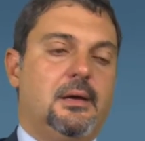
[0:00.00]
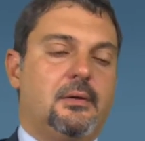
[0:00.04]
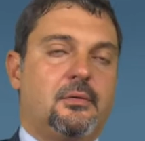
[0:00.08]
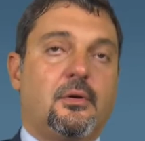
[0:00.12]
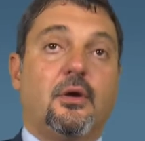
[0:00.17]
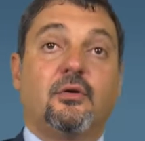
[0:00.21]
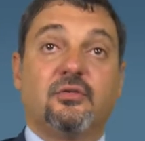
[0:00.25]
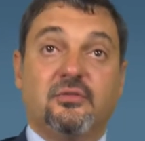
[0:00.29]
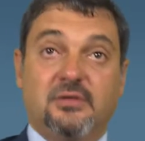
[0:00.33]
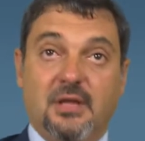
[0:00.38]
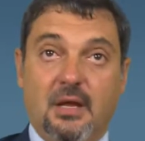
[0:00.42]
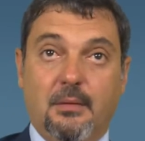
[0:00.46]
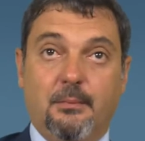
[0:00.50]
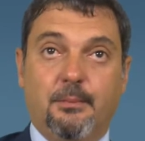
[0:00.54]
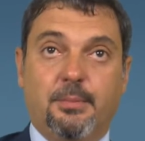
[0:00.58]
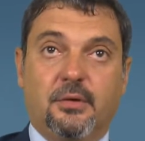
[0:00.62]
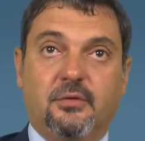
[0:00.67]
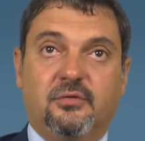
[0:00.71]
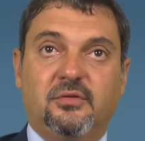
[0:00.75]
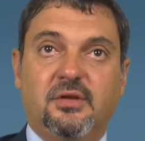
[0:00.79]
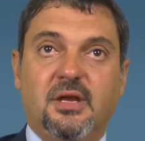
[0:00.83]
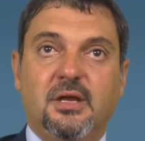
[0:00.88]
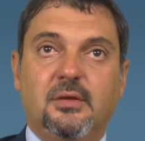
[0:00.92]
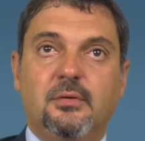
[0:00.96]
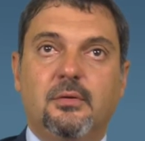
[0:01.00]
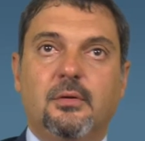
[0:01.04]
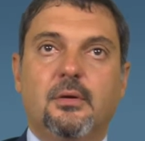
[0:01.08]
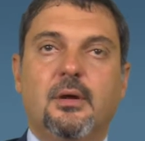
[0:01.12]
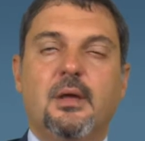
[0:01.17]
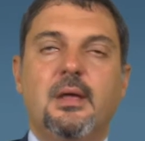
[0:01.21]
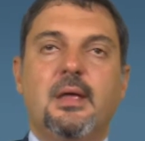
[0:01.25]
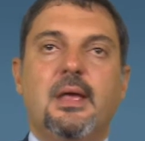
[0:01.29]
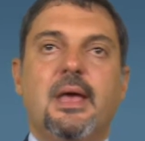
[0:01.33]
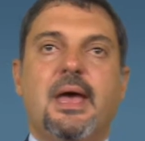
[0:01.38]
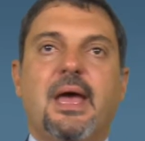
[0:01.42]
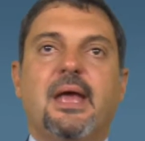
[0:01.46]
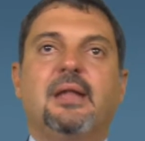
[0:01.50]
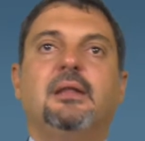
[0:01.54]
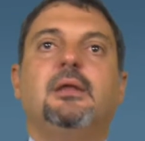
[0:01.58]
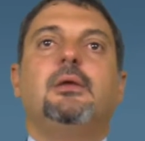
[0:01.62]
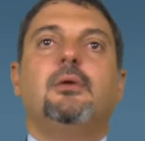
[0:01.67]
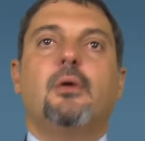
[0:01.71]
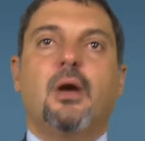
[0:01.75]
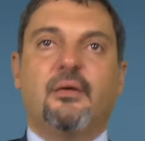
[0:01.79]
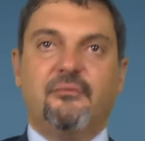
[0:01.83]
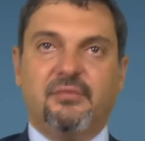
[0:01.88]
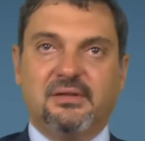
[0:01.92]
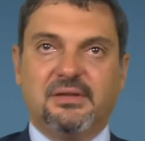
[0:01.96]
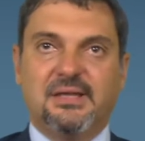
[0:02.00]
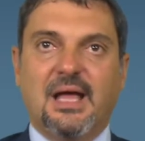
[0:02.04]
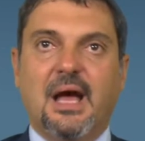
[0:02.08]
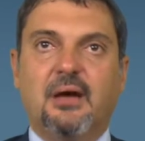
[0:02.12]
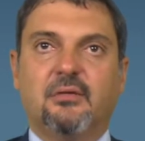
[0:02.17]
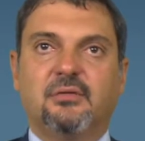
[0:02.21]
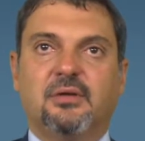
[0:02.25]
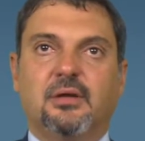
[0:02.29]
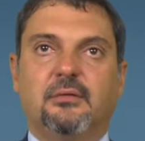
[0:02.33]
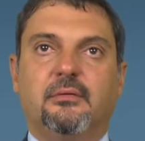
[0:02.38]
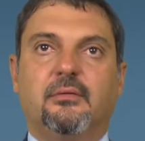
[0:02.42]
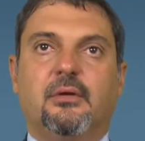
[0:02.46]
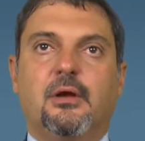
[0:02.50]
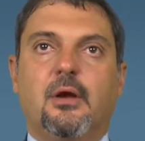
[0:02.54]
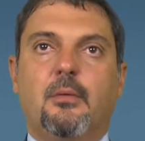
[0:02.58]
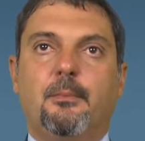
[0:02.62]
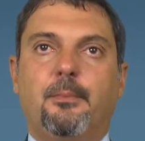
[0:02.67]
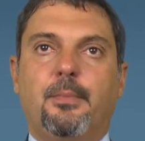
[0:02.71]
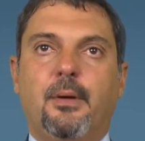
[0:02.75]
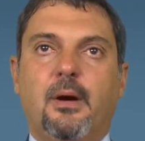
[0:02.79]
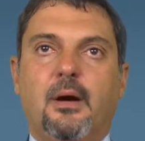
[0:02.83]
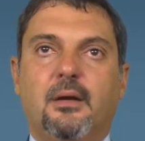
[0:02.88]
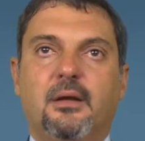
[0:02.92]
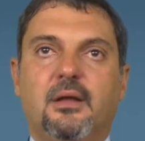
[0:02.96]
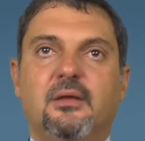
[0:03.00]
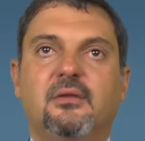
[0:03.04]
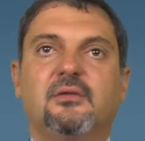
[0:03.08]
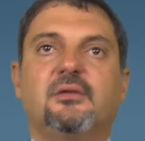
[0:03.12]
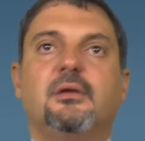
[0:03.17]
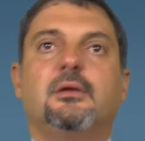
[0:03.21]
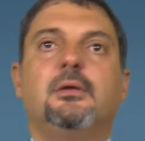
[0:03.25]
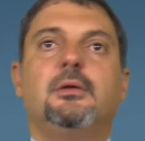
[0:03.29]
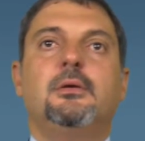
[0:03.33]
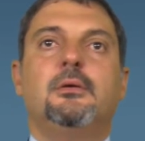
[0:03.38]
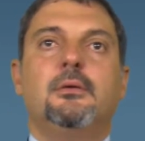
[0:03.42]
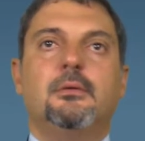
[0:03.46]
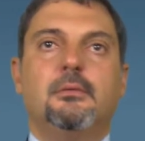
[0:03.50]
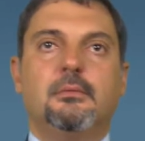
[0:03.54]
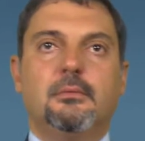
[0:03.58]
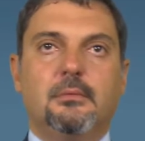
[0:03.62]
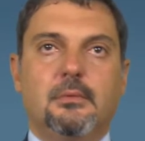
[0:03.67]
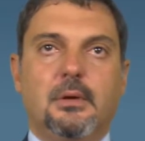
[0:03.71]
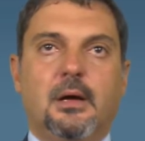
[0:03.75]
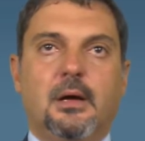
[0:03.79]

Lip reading: roasting procedure, and you have thousands of components. You